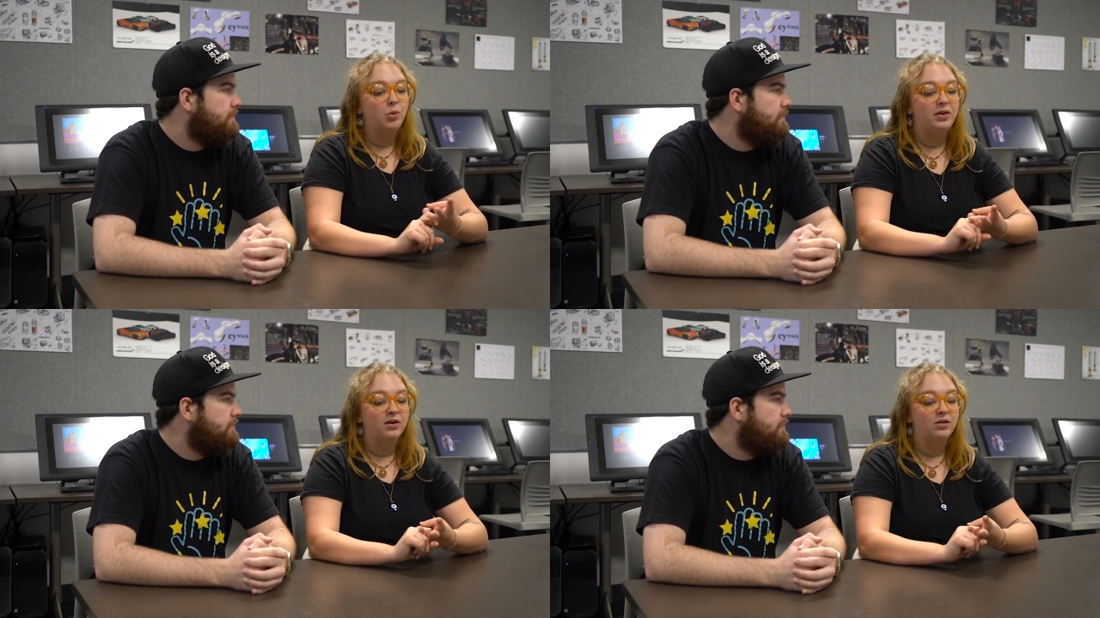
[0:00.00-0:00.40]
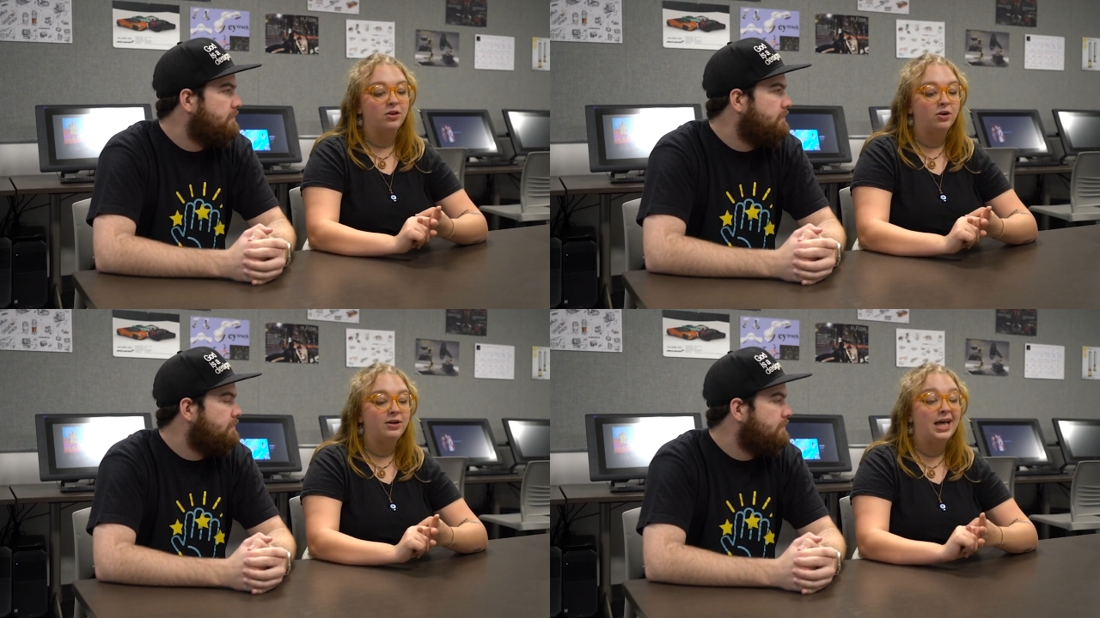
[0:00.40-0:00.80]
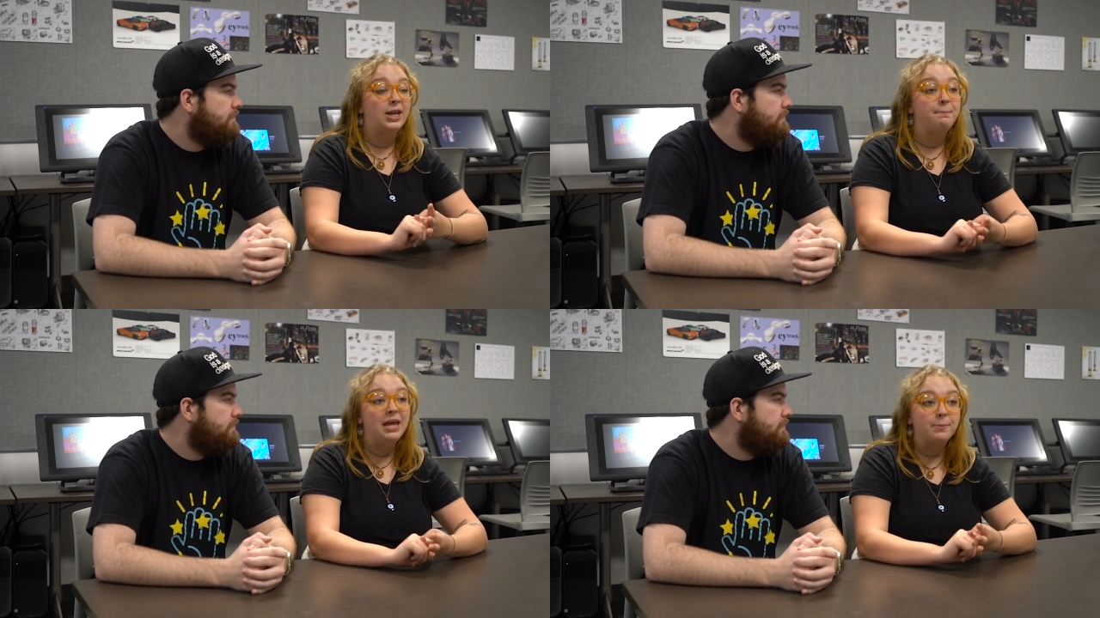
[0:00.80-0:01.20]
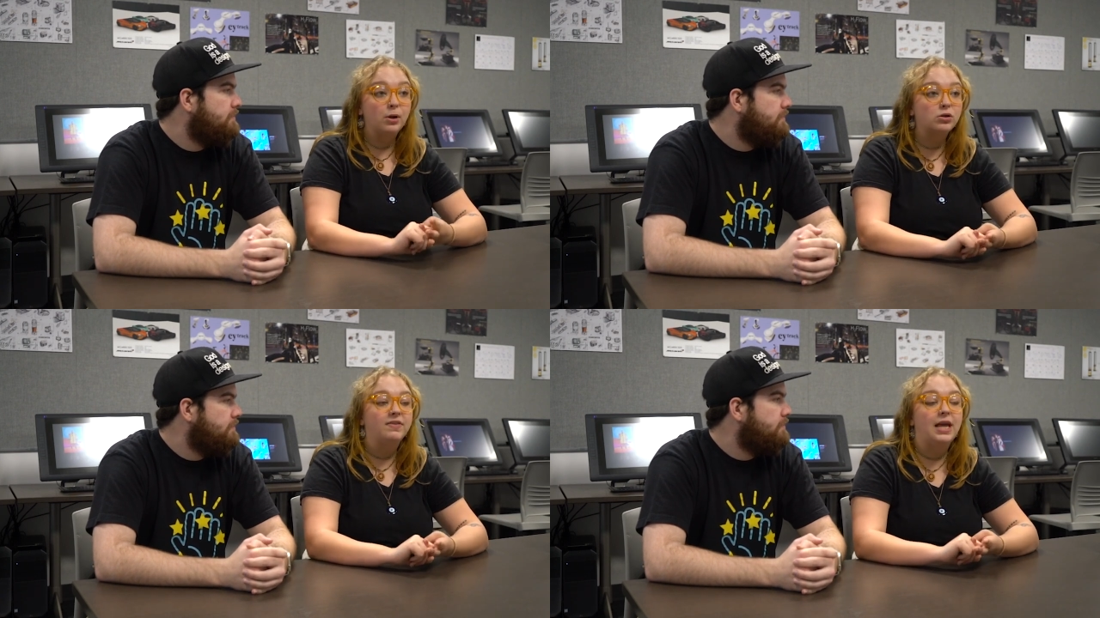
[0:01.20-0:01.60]
Speaker 1: We then learn how to make
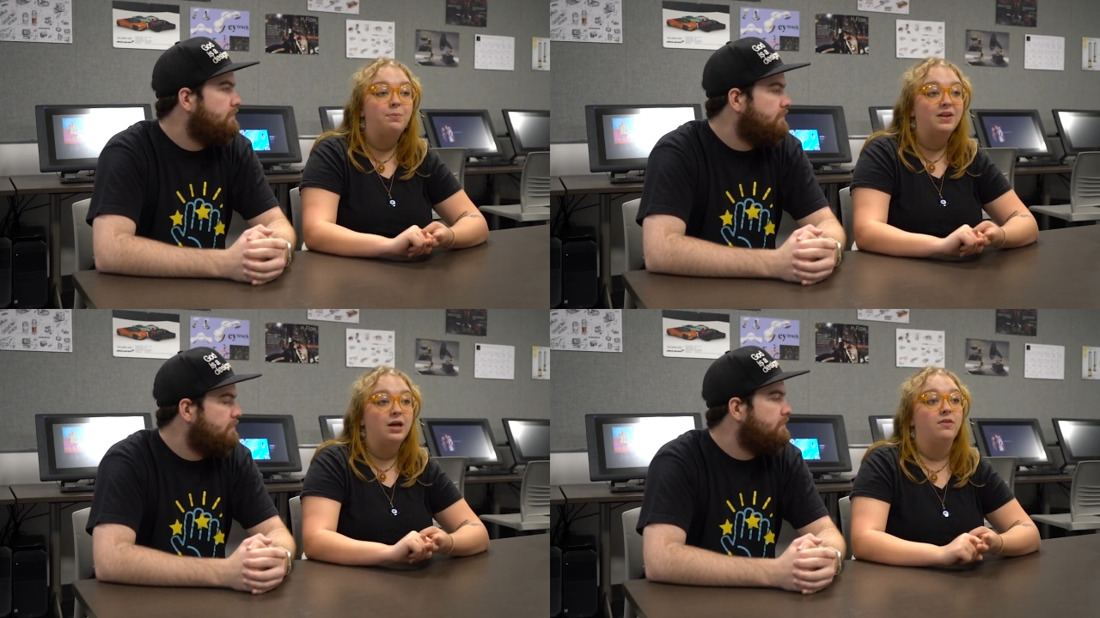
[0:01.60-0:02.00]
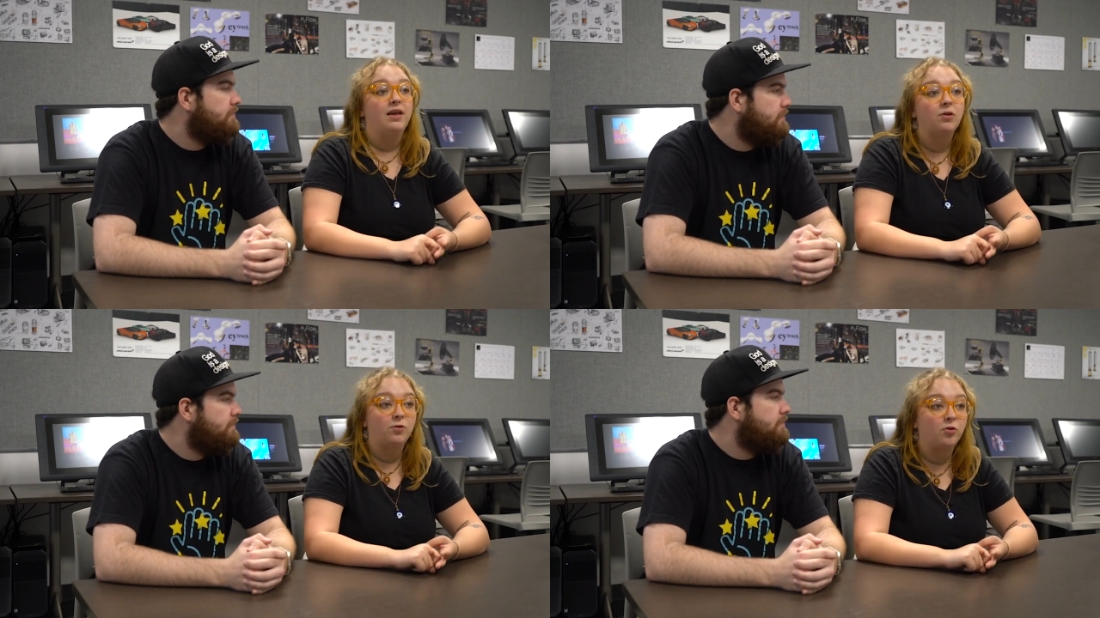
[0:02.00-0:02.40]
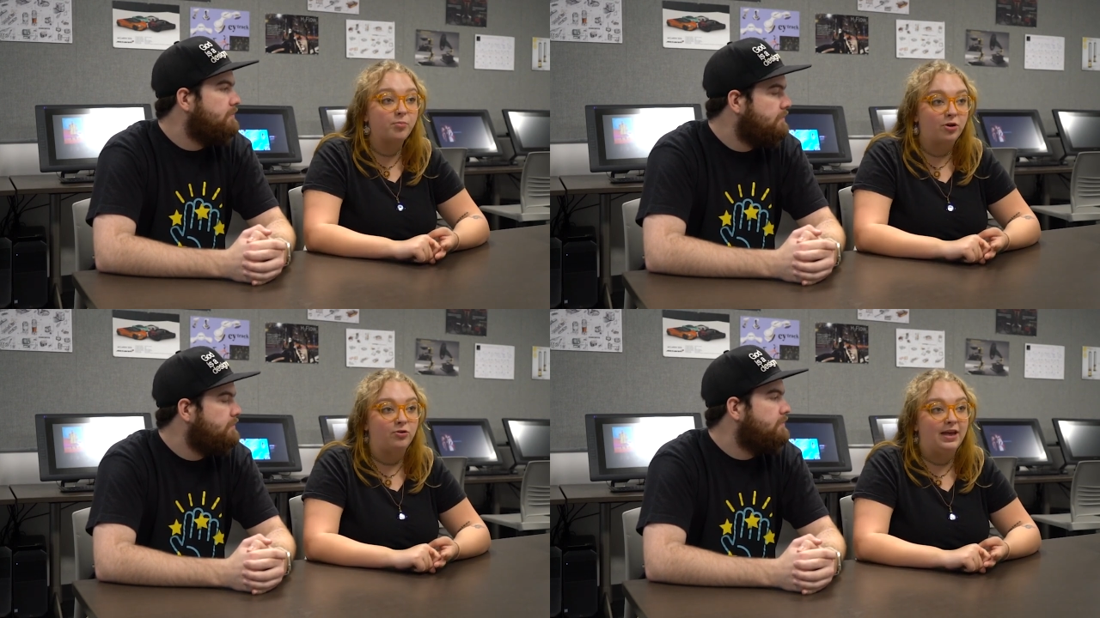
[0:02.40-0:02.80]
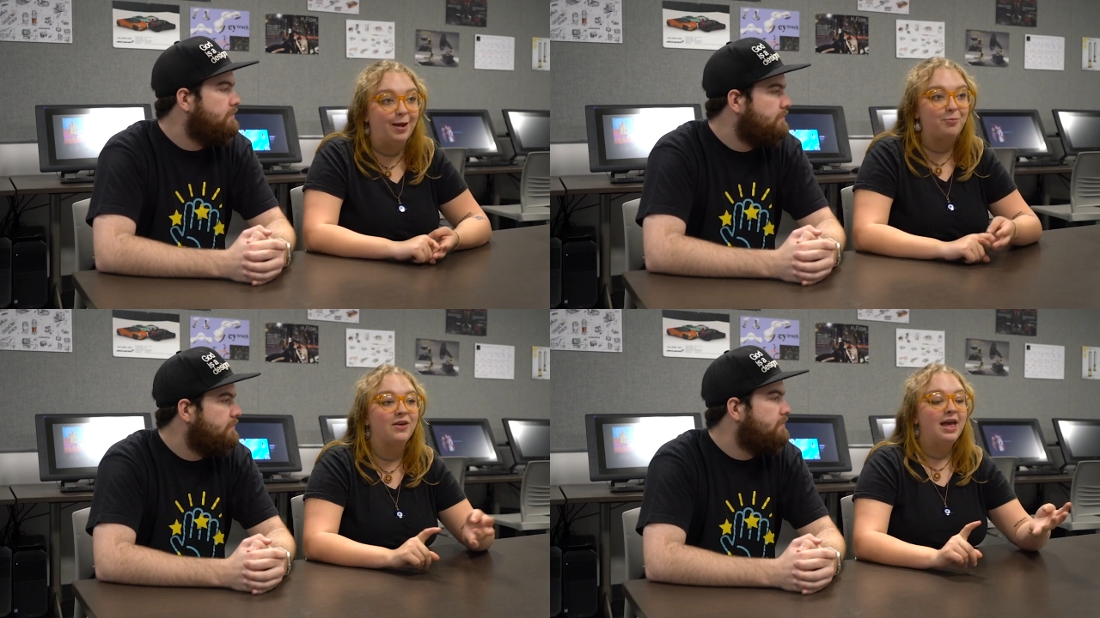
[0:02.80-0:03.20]
prototypes and how to test those
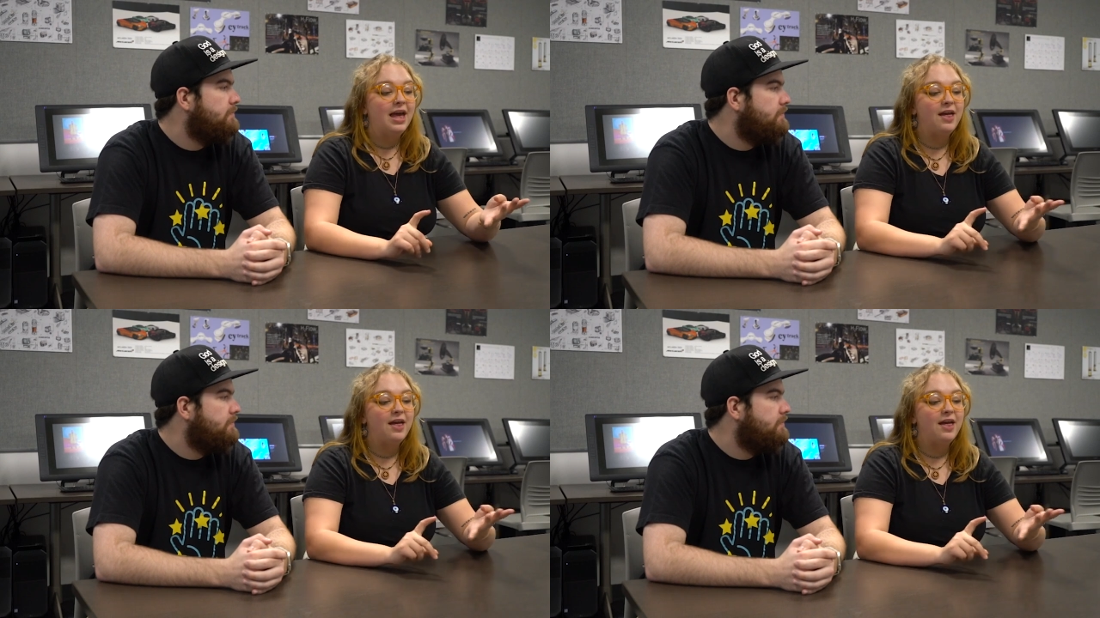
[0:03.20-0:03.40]
prototypes.